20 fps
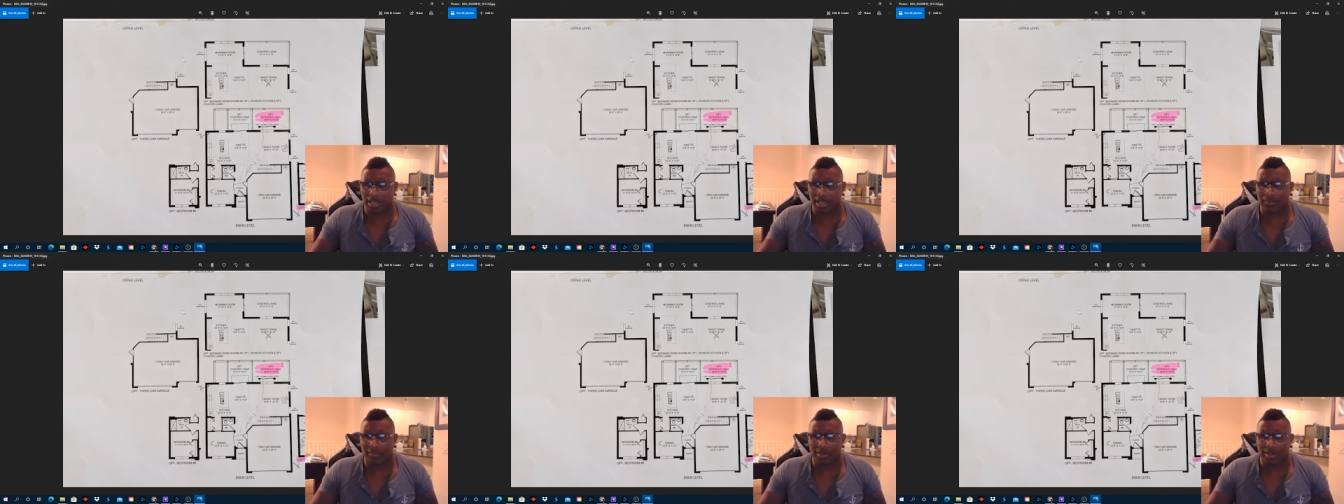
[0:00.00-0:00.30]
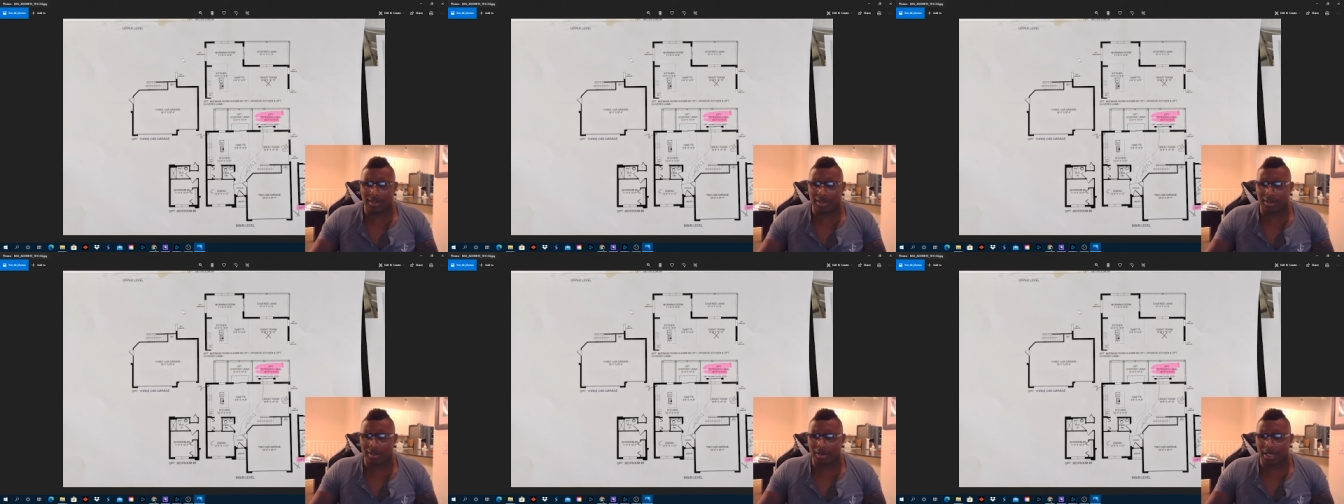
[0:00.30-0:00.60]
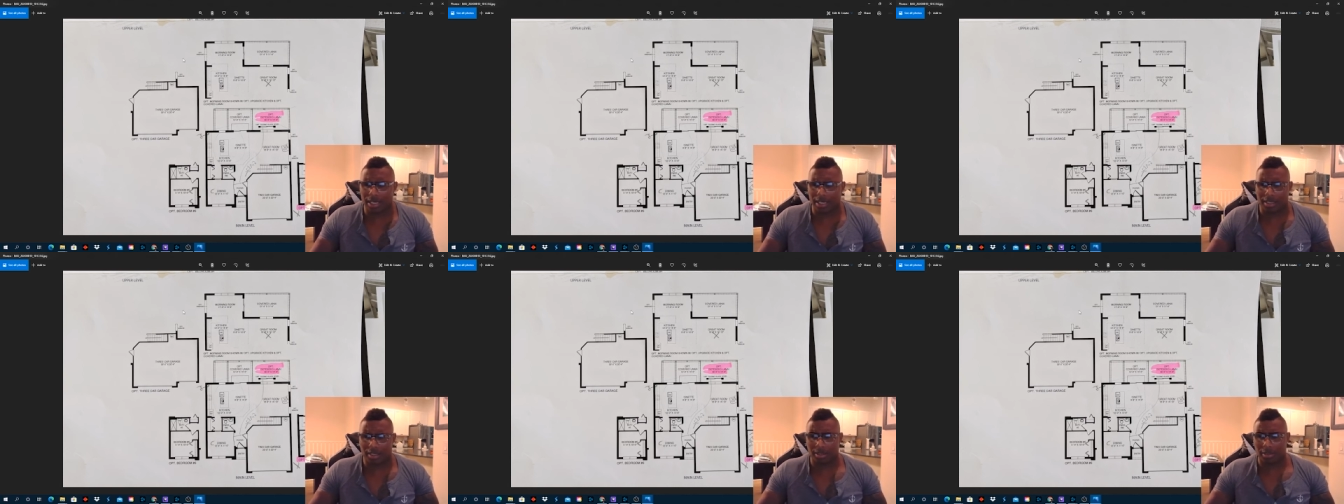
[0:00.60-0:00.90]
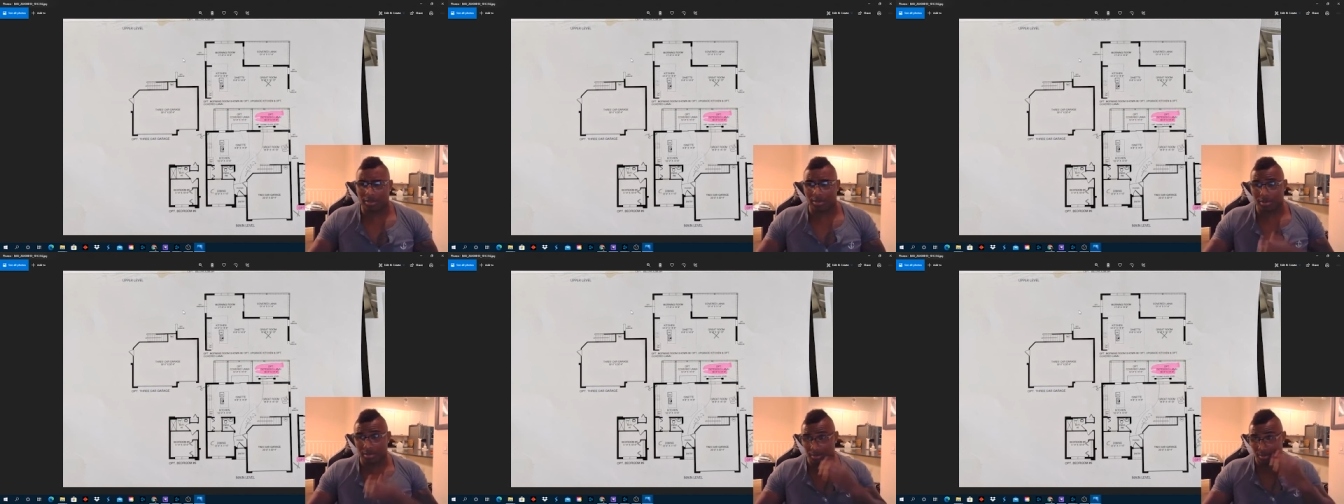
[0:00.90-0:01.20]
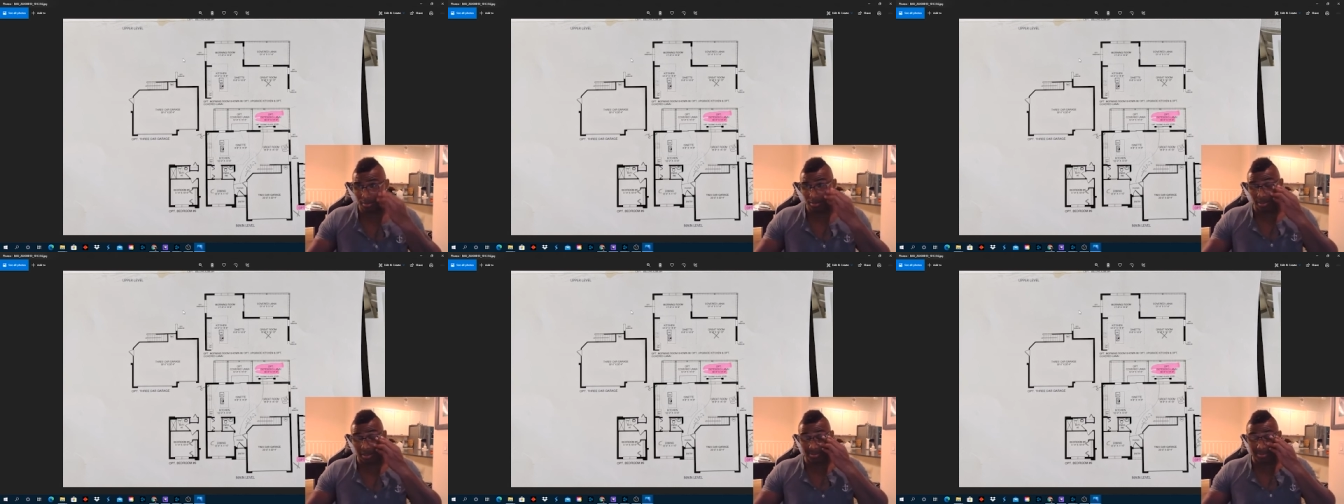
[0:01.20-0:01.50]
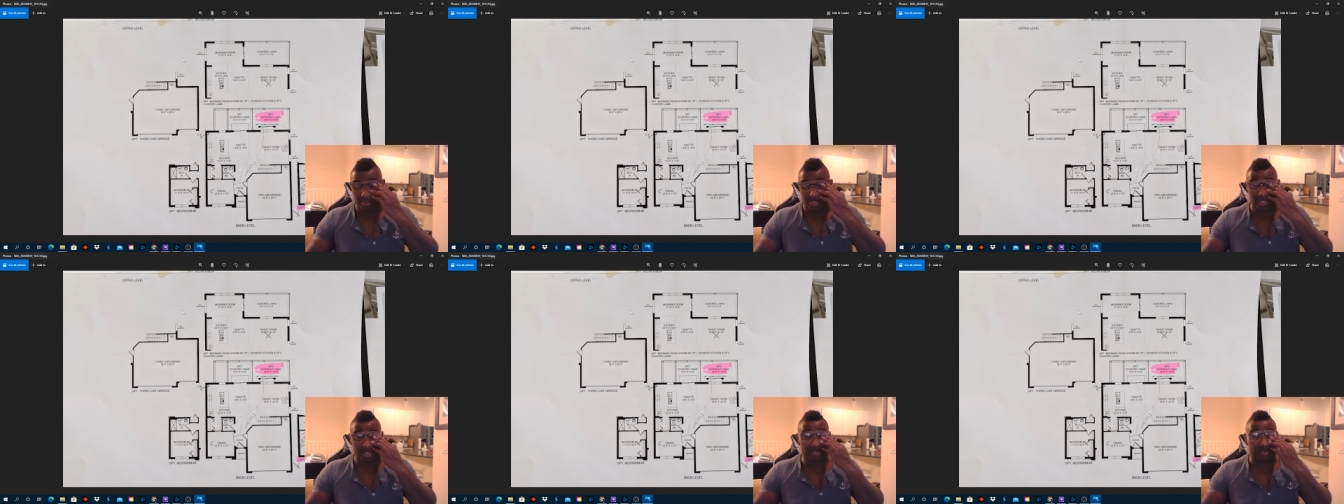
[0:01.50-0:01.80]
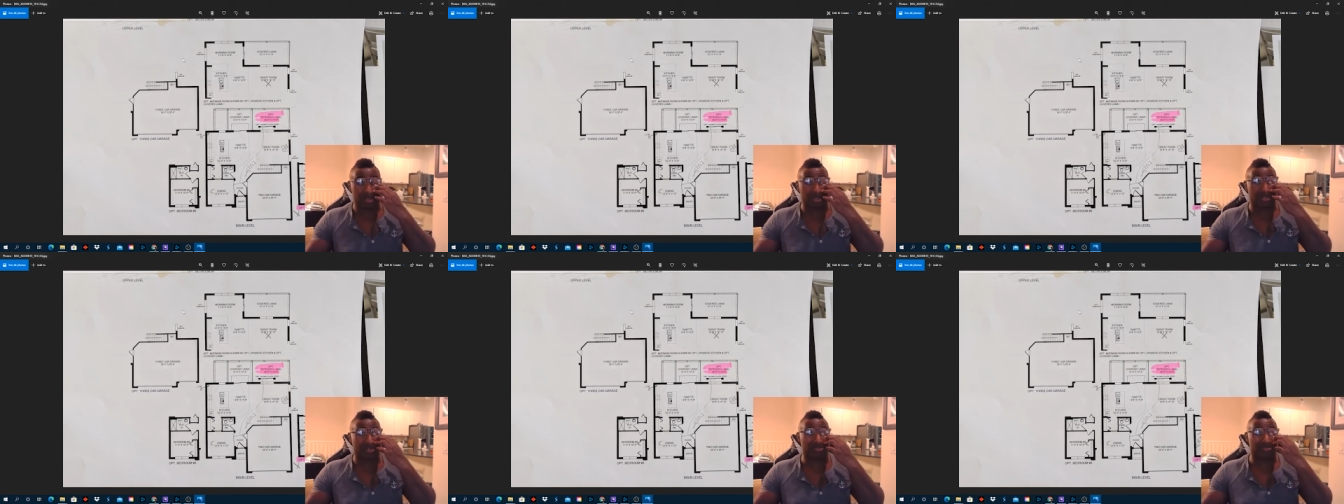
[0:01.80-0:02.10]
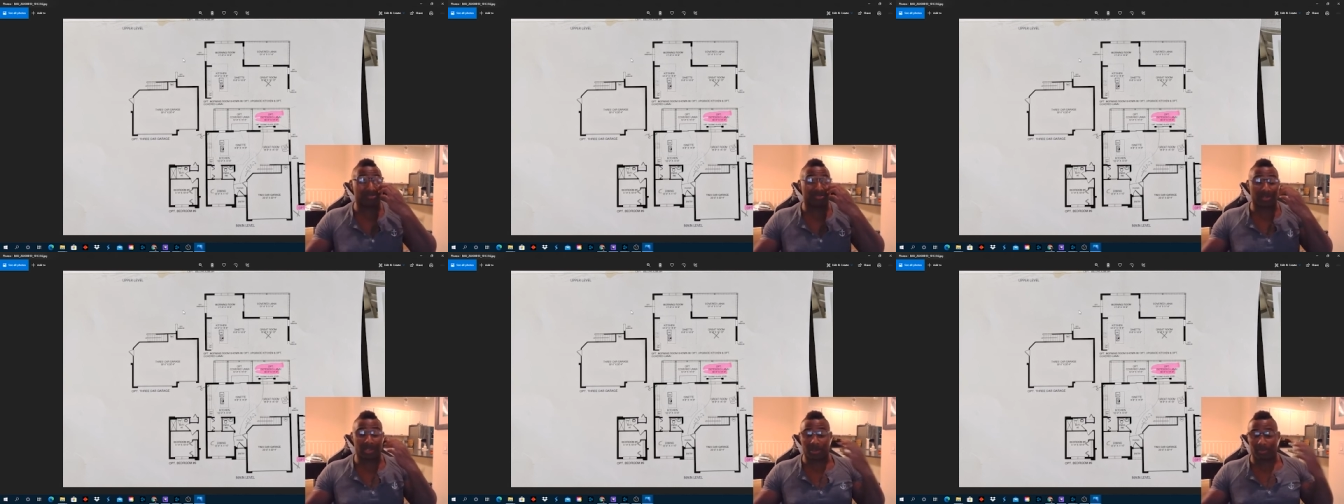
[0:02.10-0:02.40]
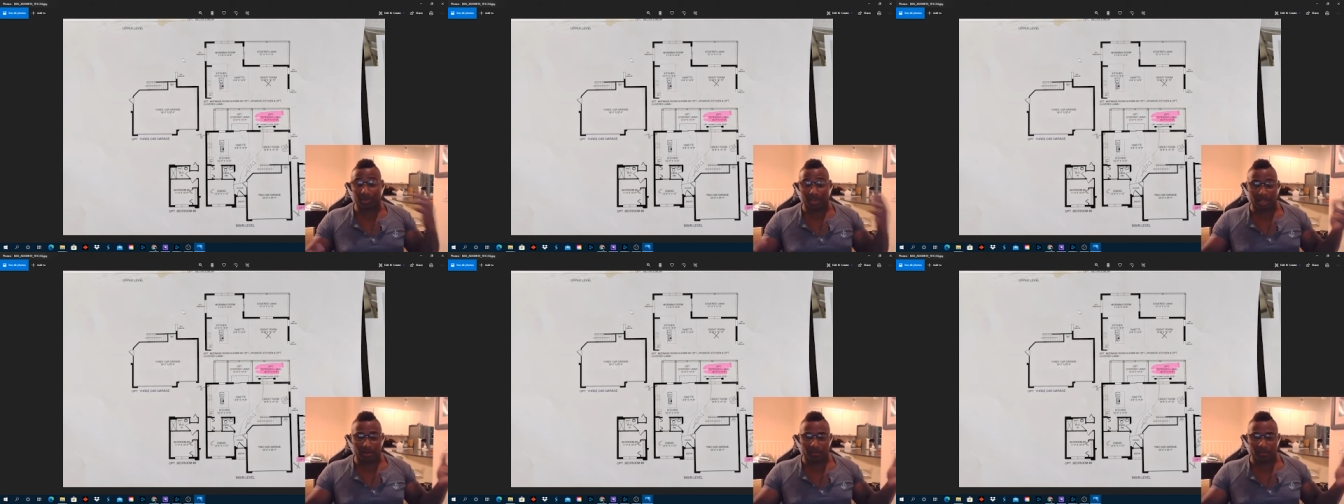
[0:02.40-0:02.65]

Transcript: even though I know I'm still living